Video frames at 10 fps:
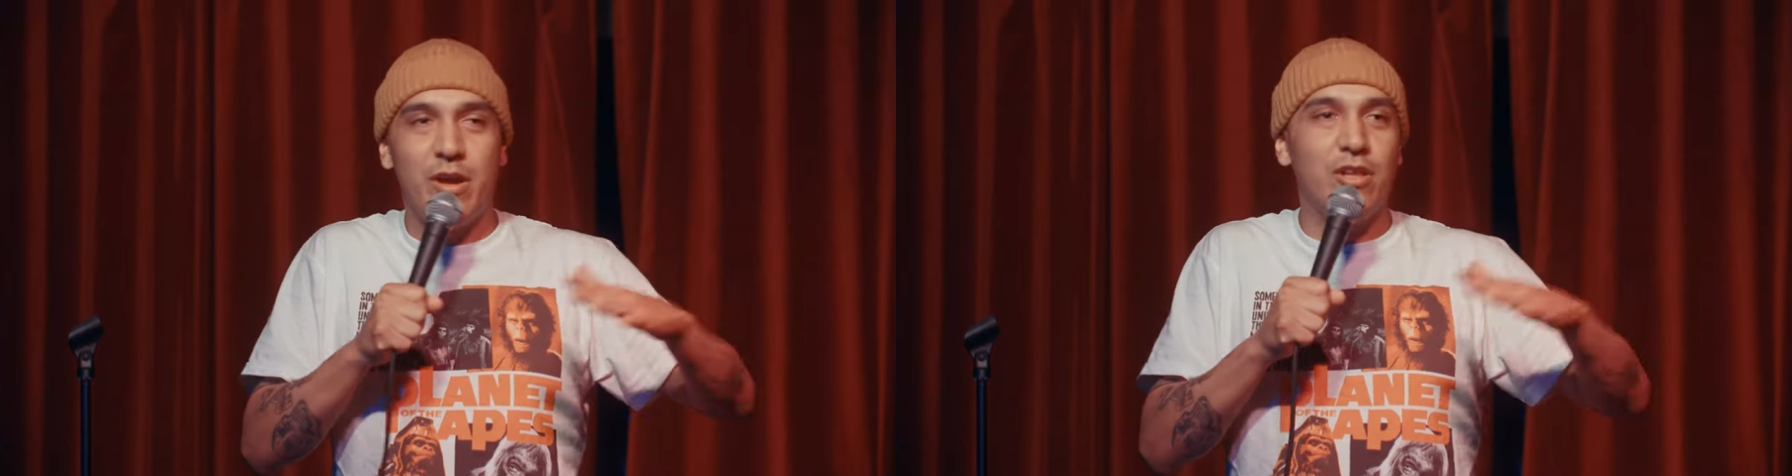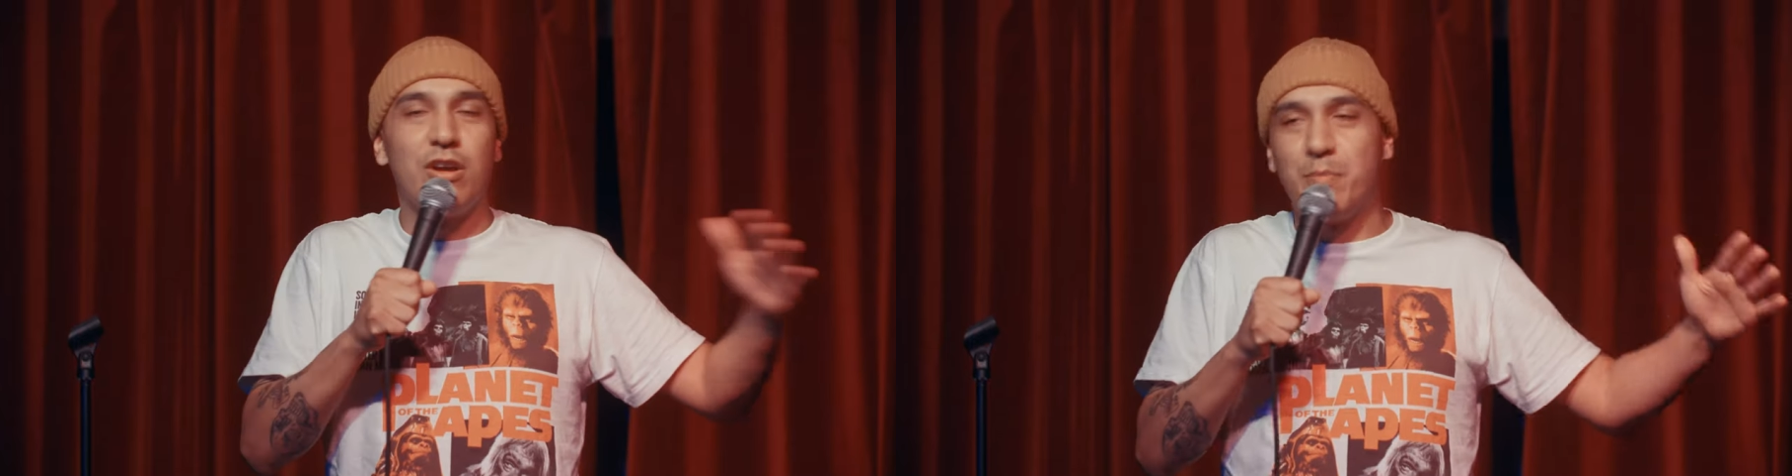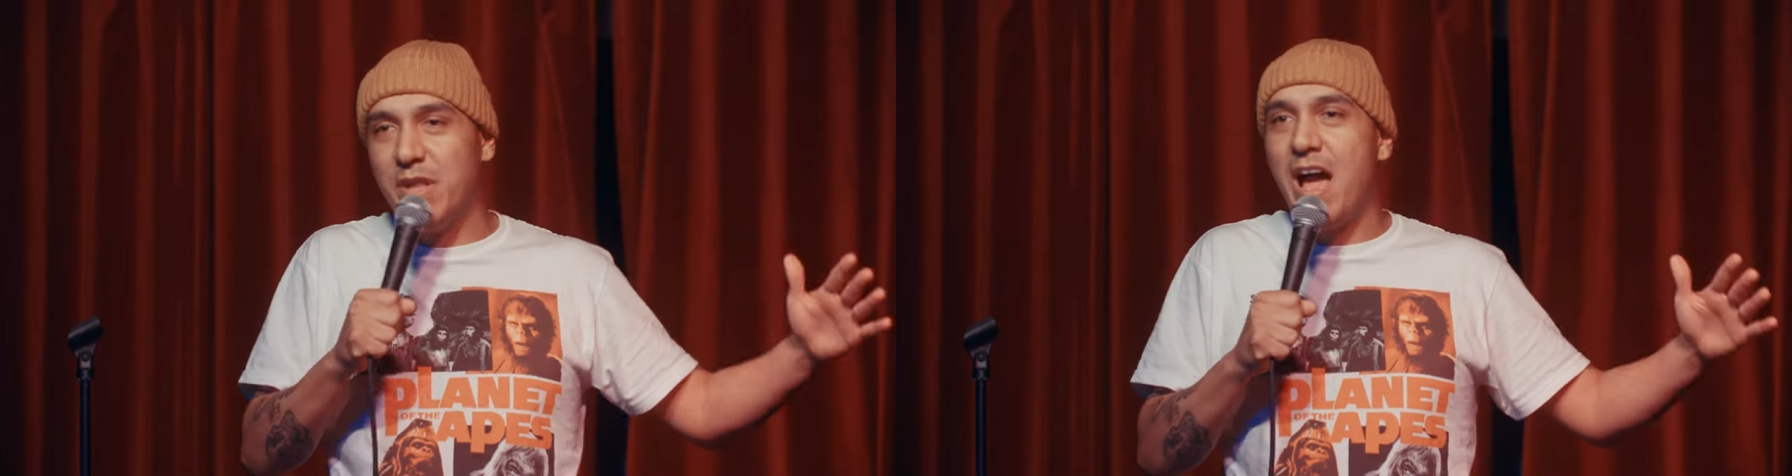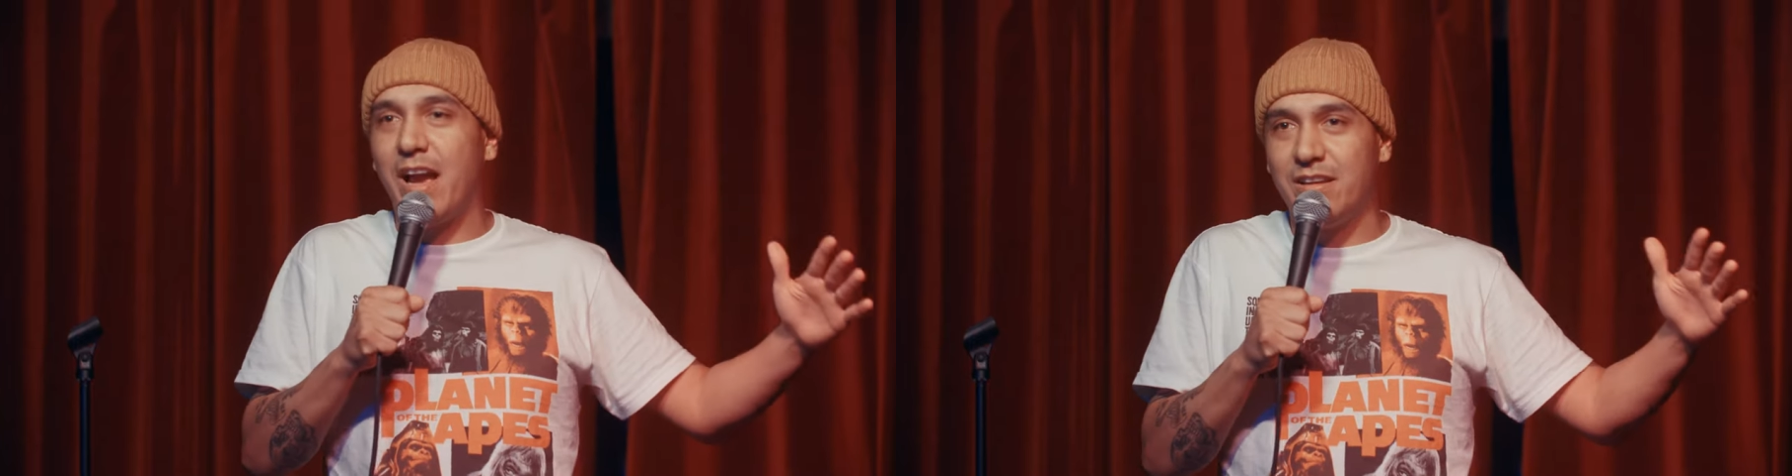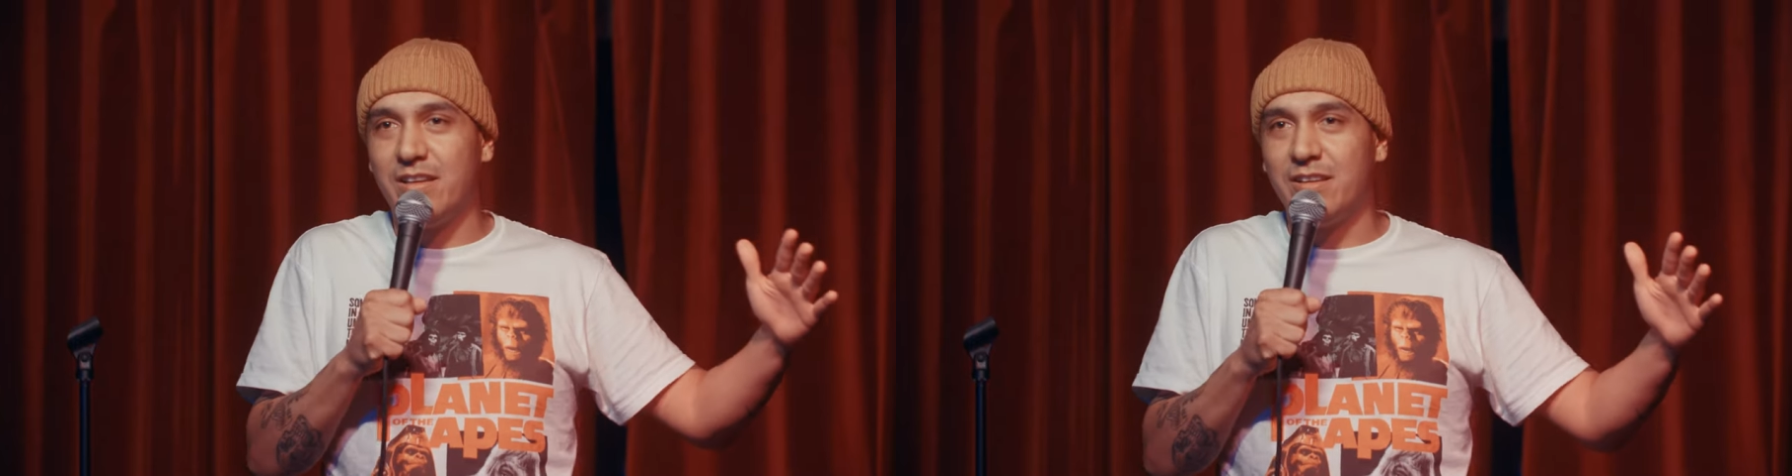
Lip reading: know I look black.